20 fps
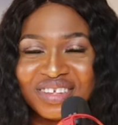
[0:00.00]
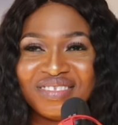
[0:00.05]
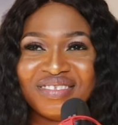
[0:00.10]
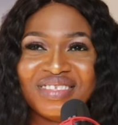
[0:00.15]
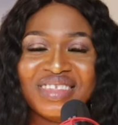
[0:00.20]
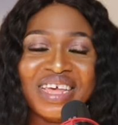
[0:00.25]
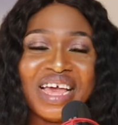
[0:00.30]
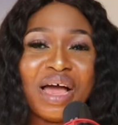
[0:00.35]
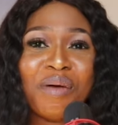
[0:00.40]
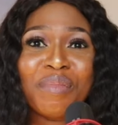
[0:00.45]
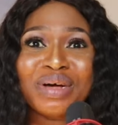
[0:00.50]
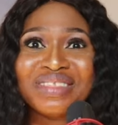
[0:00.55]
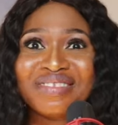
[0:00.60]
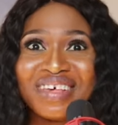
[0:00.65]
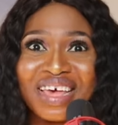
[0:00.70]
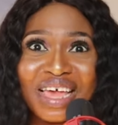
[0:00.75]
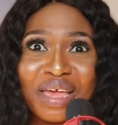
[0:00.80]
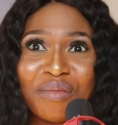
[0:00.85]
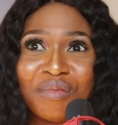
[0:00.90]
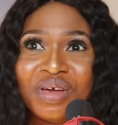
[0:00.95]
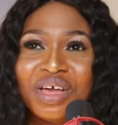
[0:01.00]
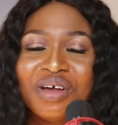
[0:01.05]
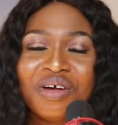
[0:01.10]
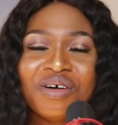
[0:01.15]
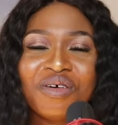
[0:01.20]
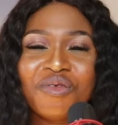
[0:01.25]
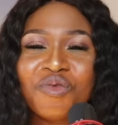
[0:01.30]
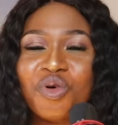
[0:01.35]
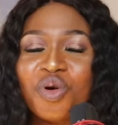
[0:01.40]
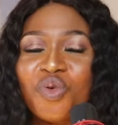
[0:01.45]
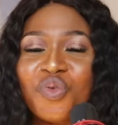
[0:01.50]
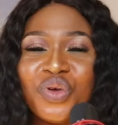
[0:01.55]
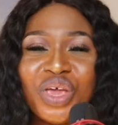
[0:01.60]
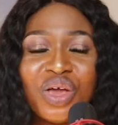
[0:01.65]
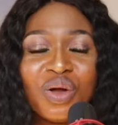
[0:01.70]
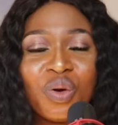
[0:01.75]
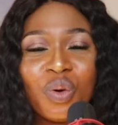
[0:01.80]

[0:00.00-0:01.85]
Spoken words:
It's the Ama time, what we